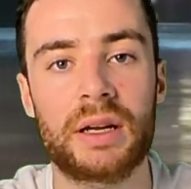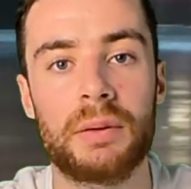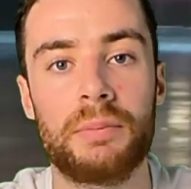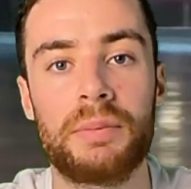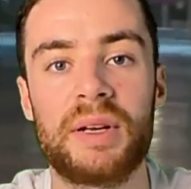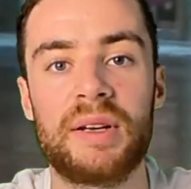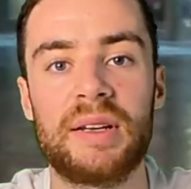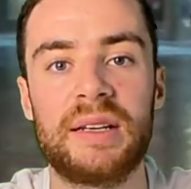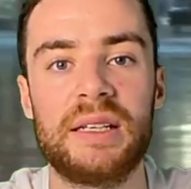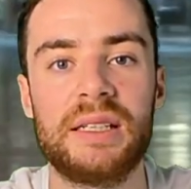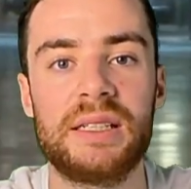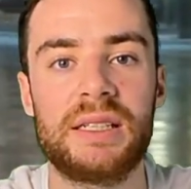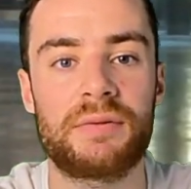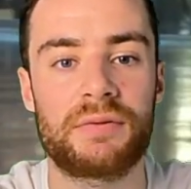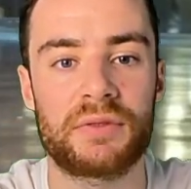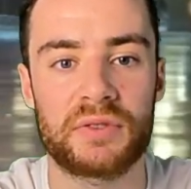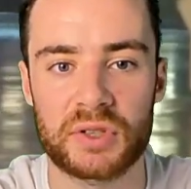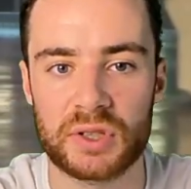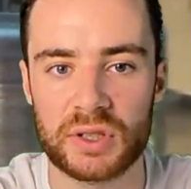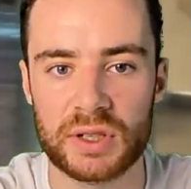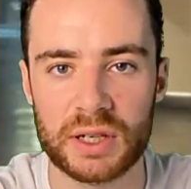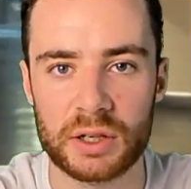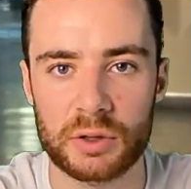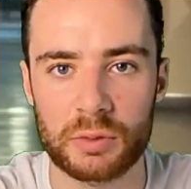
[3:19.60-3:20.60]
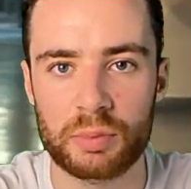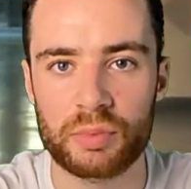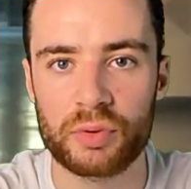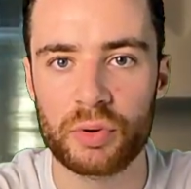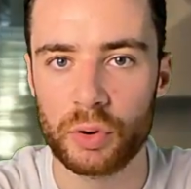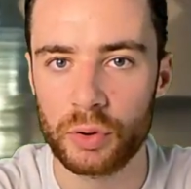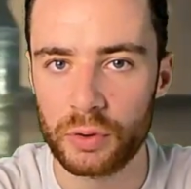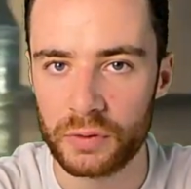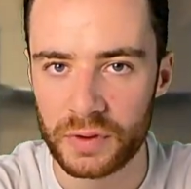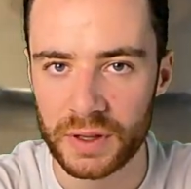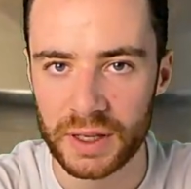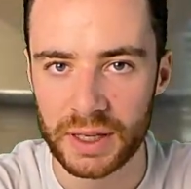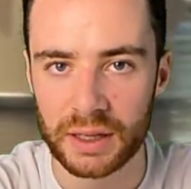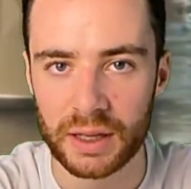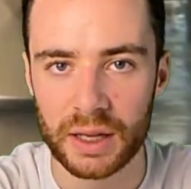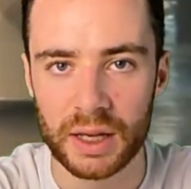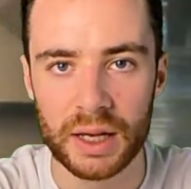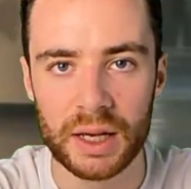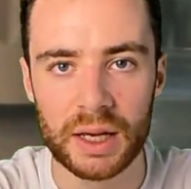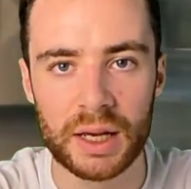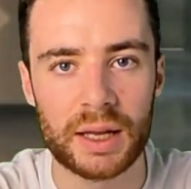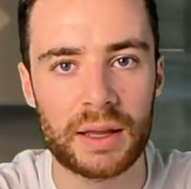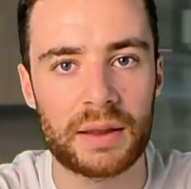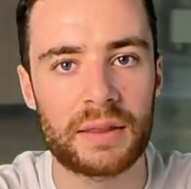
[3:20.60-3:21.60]
in a completely different style, proving
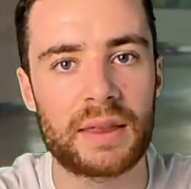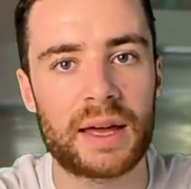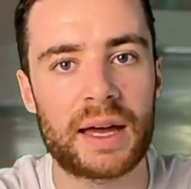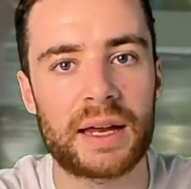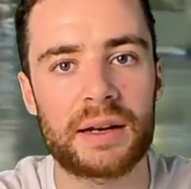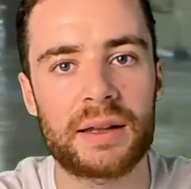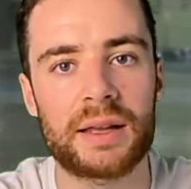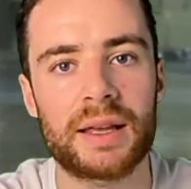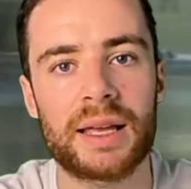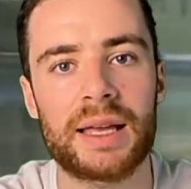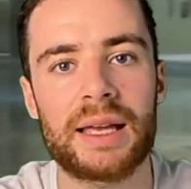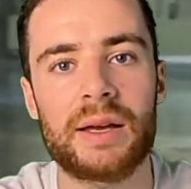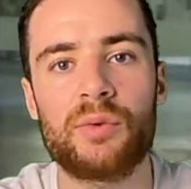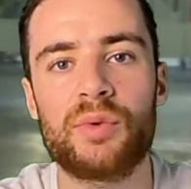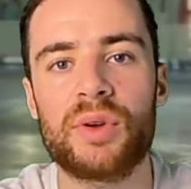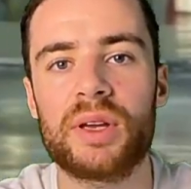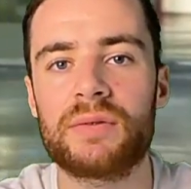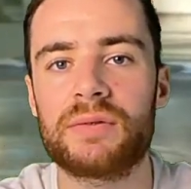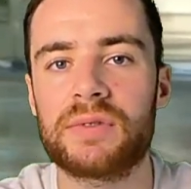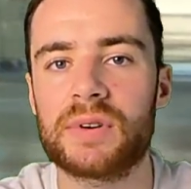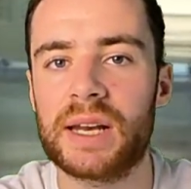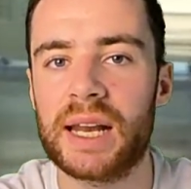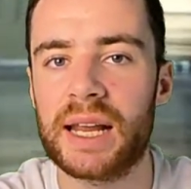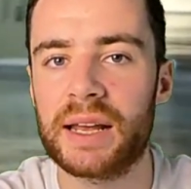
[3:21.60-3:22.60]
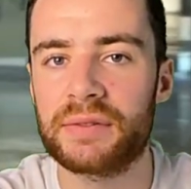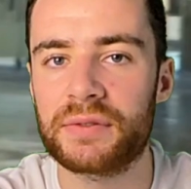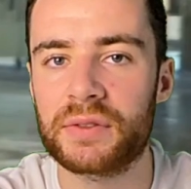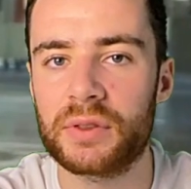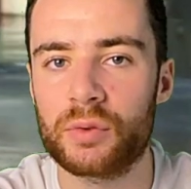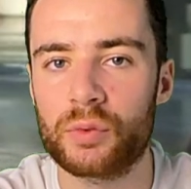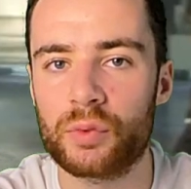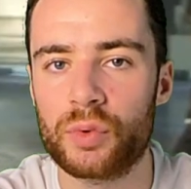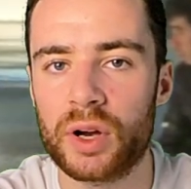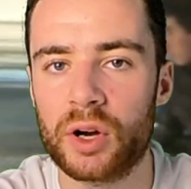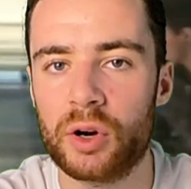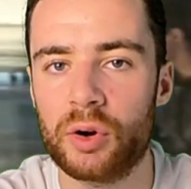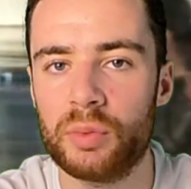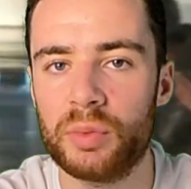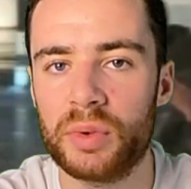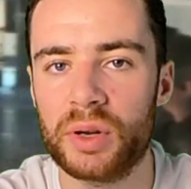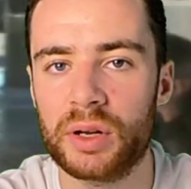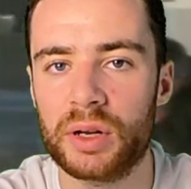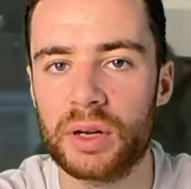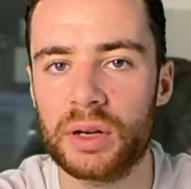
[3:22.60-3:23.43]
that we have left the realm